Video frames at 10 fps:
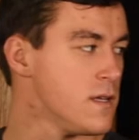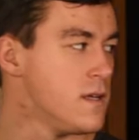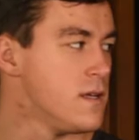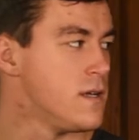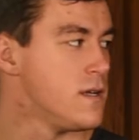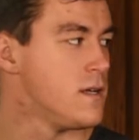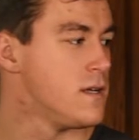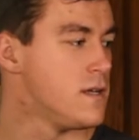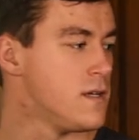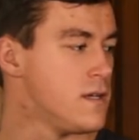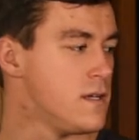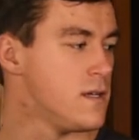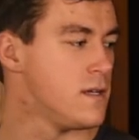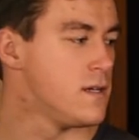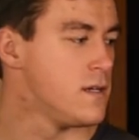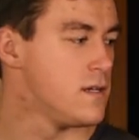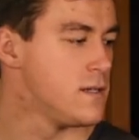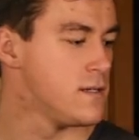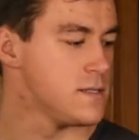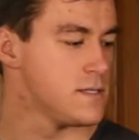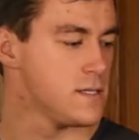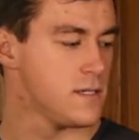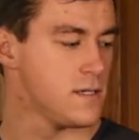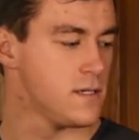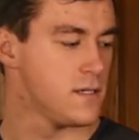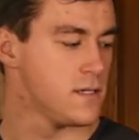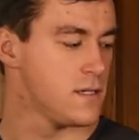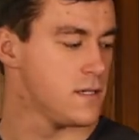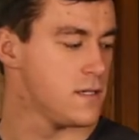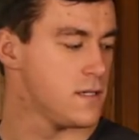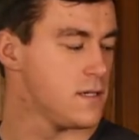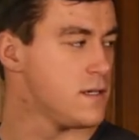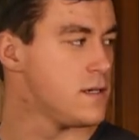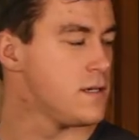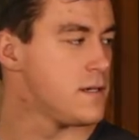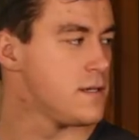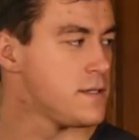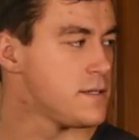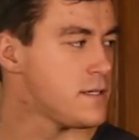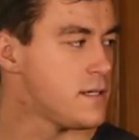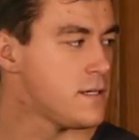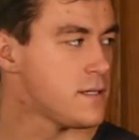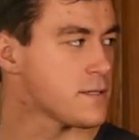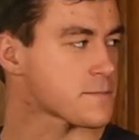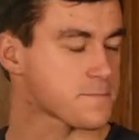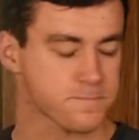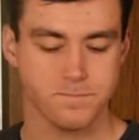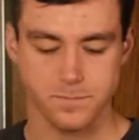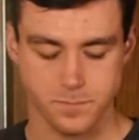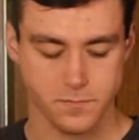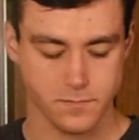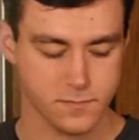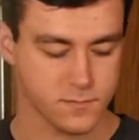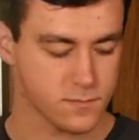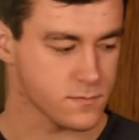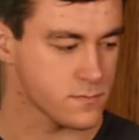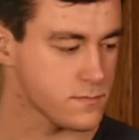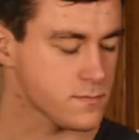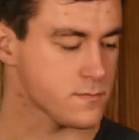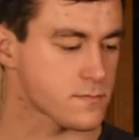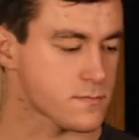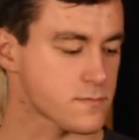The person shown says nothing.